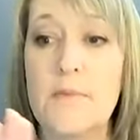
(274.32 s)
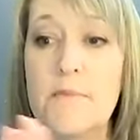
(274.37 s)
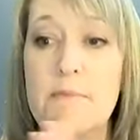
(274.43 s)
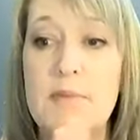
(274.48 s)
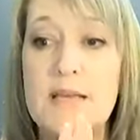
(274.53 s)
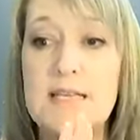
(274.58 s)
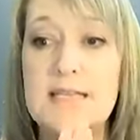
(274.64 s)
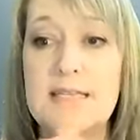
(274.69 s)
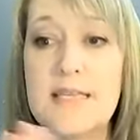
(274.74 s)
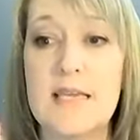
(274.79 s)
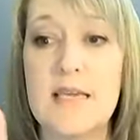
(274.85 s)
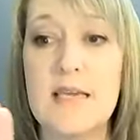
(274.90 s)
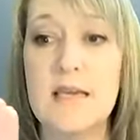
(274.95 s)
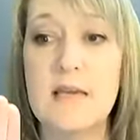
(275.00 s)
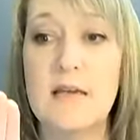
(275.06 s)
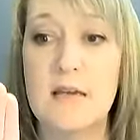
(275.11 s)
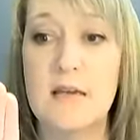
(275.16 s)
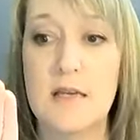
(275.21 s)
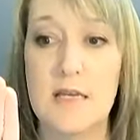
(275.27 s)
Busy
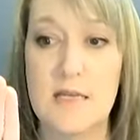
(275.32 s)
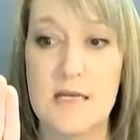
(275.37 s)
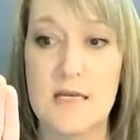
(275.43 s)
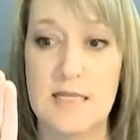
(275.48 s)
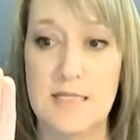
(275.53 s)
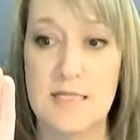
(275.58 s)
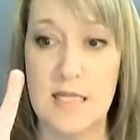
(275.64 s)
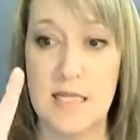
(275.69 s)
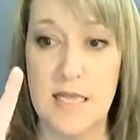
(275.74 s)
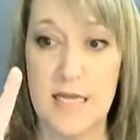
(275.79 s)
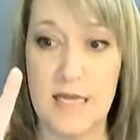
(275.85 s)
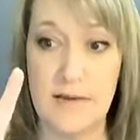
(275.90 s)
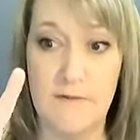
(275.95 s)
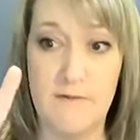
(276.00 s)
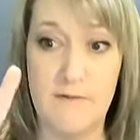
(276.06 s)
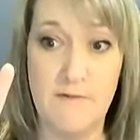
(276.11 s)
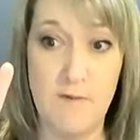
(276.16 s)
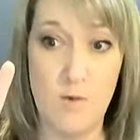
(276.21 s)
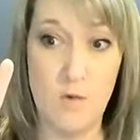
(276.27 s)
is like a
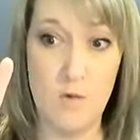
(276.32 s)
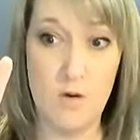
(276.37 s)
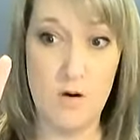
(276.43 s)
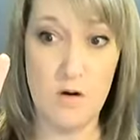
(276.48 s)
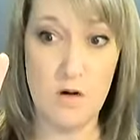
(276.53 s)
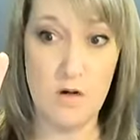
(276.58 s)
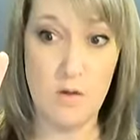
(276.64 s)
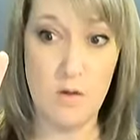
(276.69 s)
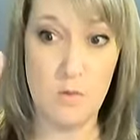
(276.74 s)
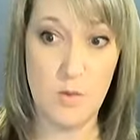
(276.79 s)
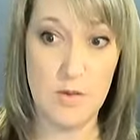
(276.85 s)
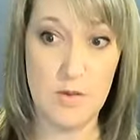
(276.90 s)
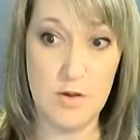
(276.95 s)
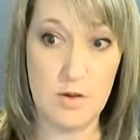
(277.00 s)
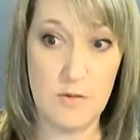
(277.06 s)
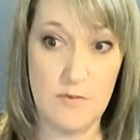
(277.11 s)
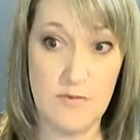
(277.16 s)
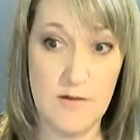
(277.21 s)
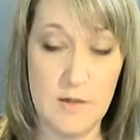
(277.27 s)
four with
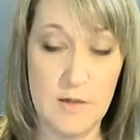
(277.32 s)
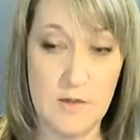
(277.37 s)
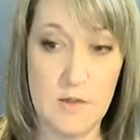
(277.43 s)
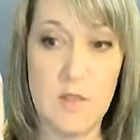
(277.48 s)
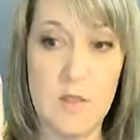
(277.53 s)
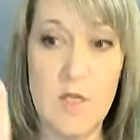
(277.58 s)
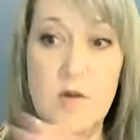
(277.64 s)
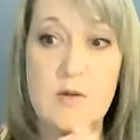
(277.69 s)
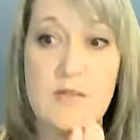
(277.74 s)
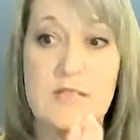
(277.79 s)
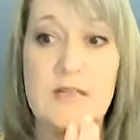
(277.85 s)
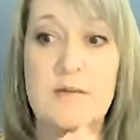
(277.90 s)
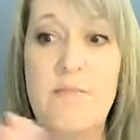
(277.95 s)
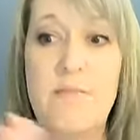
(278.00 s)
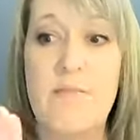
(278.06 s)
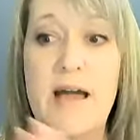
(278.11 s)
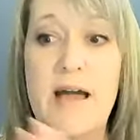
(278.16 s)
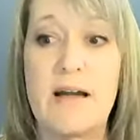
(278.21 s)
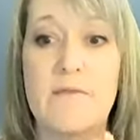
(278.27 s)
your fingers closed
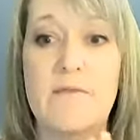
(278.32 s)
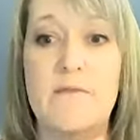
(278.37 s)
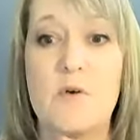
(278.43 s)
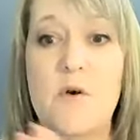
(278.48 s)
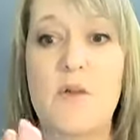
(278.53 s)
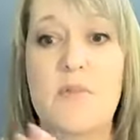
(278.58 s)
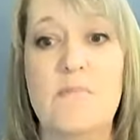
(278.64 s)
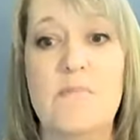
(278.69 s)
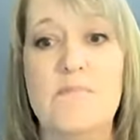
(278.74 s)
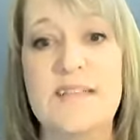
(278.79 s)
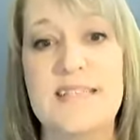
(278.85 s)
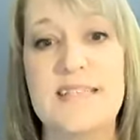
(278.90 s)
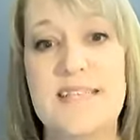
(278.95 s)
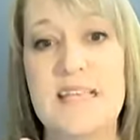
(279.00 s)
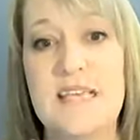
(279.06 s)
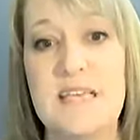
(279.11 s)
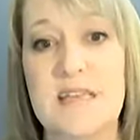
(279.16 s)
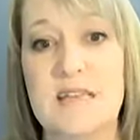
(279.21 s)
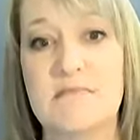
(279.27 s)
back and forth.
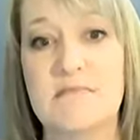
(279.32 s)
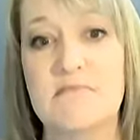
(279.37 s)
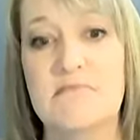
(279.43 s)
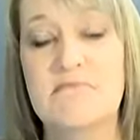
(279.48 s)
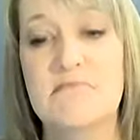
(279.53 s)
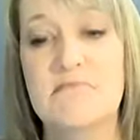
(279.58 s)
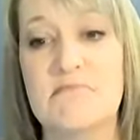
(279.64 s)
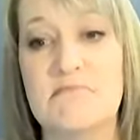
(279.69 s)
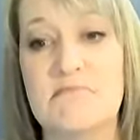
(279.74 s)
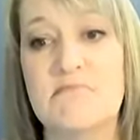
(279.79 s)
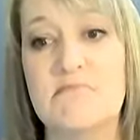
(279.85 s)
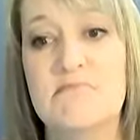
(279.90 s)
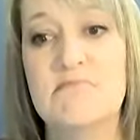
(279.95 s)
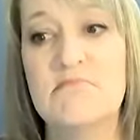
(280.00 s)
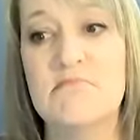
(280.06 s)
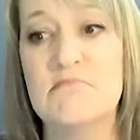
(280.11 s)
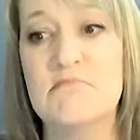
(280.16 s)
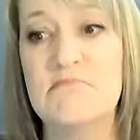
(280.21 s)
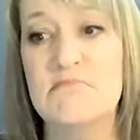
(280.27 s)
Busy,
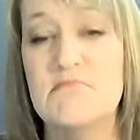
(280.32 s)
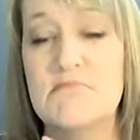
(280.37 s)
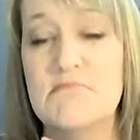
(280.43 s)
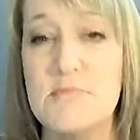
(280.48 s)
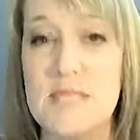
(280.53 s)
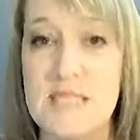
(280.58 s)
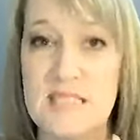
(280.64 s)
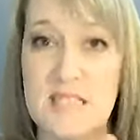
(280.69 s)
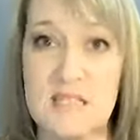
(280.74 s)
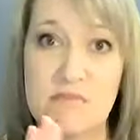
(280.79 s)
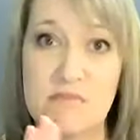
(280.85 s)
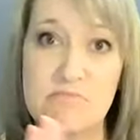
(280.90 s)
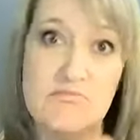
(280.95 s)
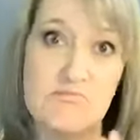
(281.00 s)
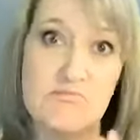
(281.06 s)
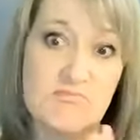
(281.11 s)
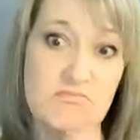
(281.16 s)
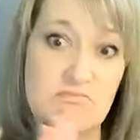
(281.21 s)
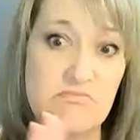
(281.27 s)
busy,
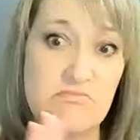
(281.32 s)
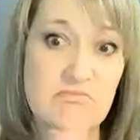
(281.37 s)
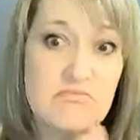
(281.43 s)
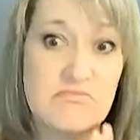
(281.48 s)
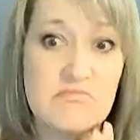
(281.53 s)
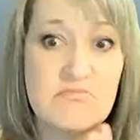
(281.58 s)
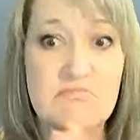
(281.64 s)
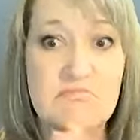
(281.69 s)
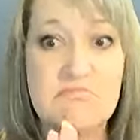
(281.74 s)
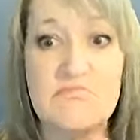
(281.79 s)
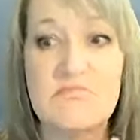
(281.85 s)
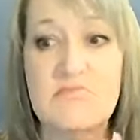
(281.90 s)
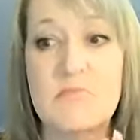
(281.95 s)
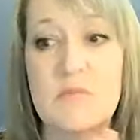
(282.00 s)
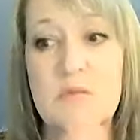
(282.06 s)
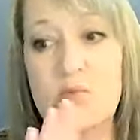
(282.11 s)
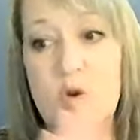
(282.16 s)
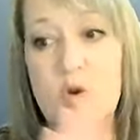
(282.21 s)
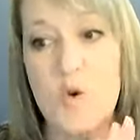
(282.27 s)

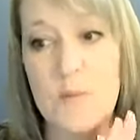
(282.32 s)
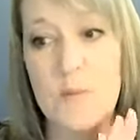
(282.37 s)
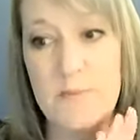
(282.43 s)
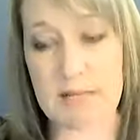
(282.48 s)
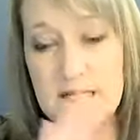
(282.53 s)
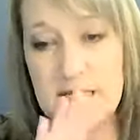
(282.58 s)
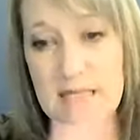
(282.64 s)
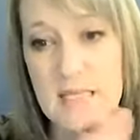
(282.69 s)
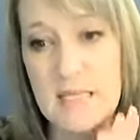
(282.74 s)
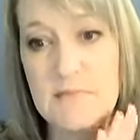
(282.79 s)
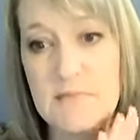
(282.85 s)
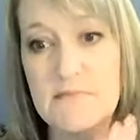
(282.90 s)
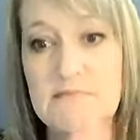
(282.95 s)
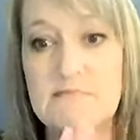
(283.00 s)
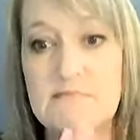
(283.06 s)
or busy.